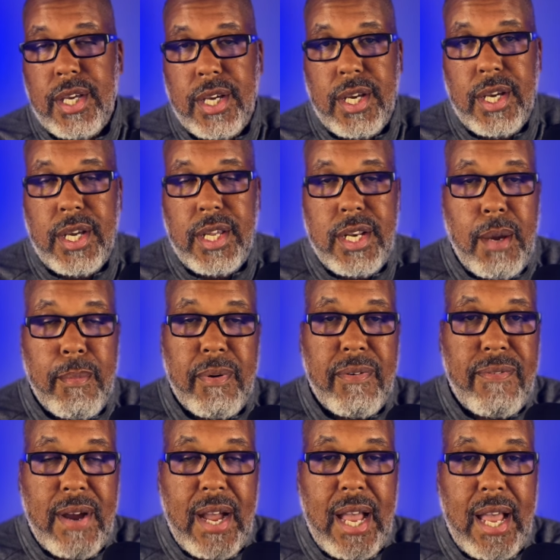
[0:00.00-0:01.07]
Uh, number
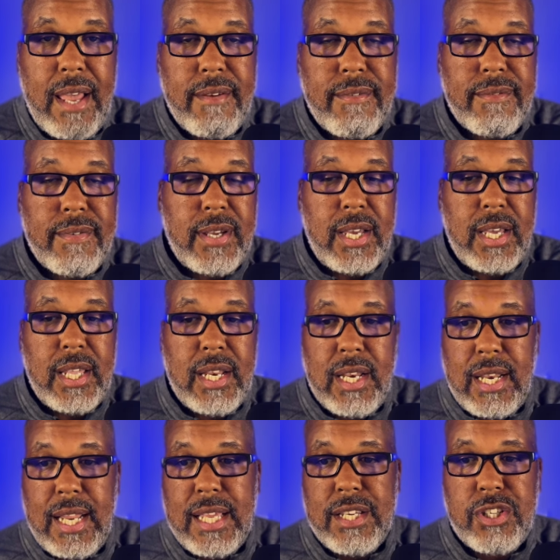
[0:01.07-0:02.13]
five,
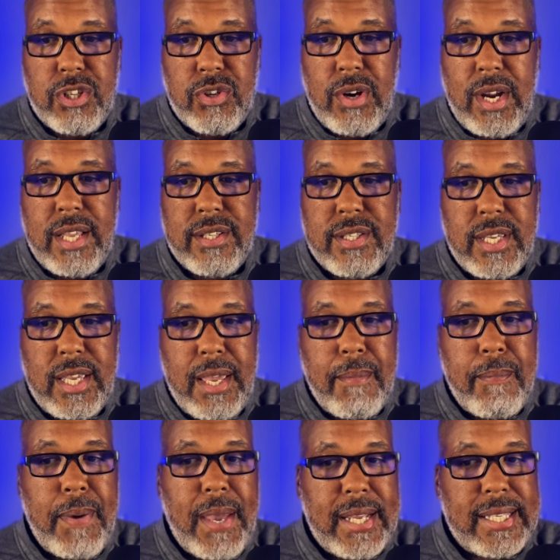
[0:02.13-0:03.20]
less stress
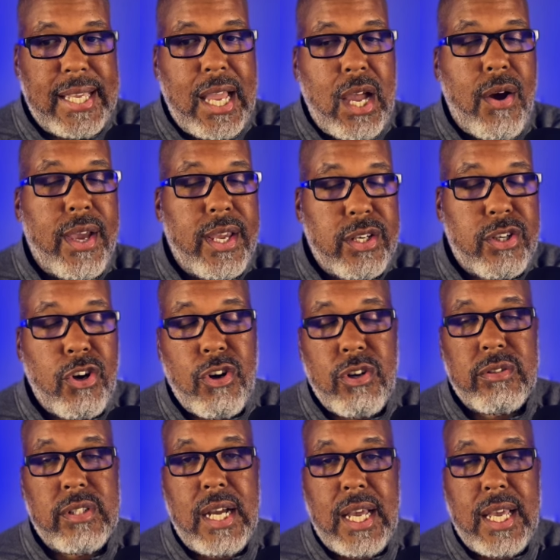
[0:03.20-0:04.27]
impacting how I
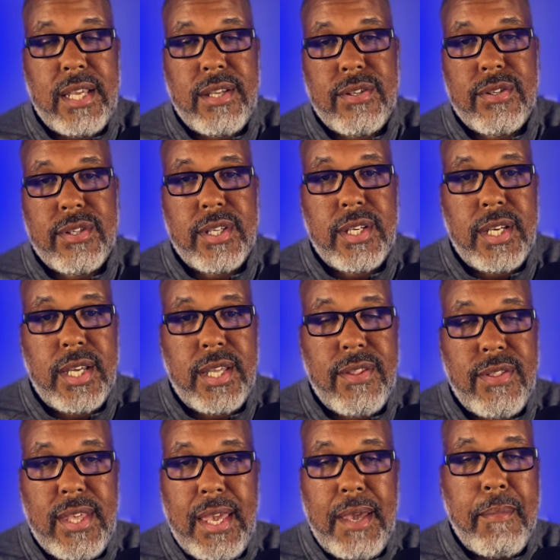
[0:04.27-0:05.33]
internalize
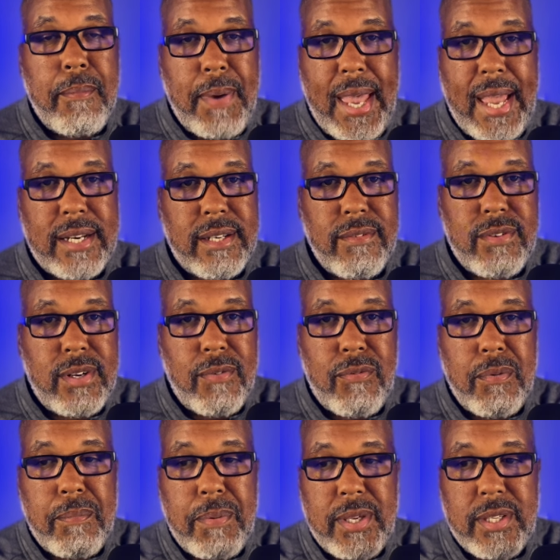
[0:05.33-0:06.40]
the impact of
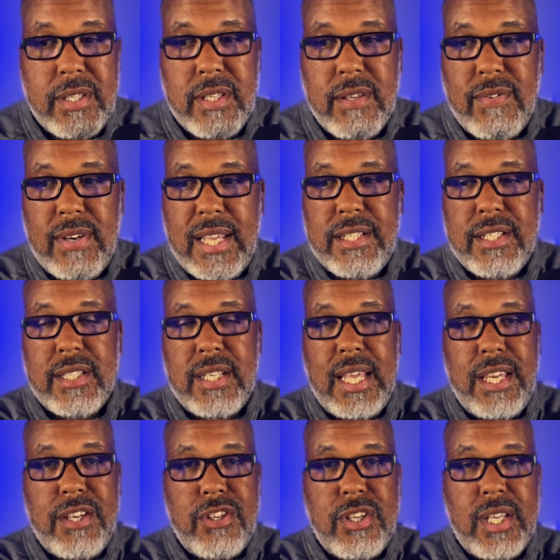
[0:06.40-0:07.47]
different pieces of
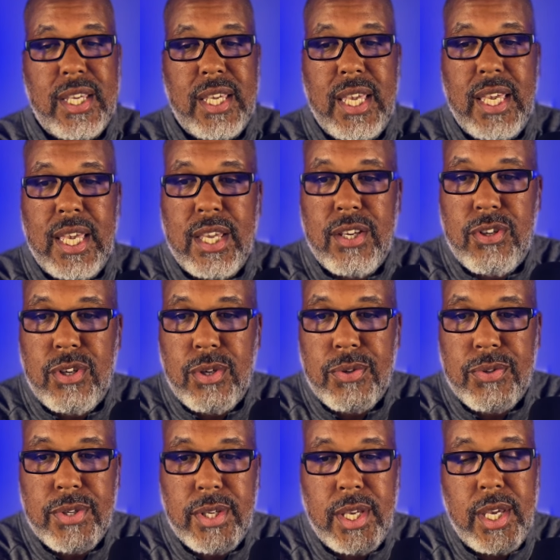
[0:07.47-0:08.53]
legislation and key issues.